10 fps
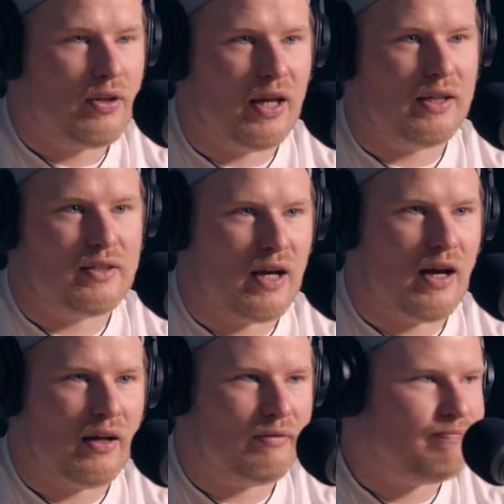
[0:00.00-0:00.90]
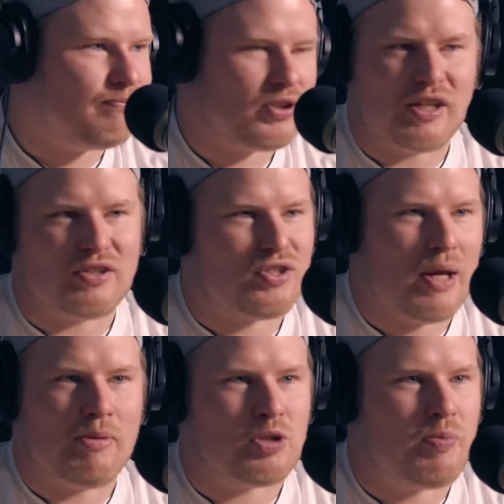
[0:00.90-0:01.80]
that got the
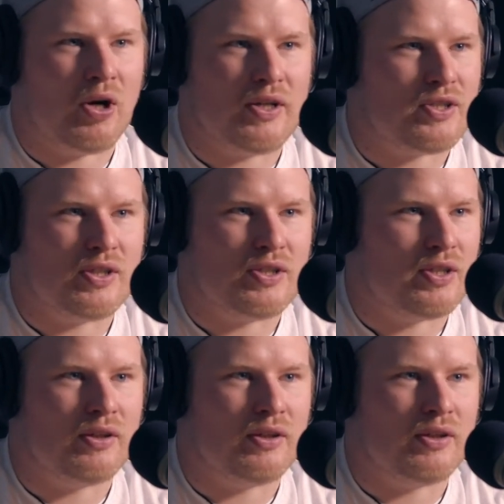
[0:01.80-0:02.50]
same experiences.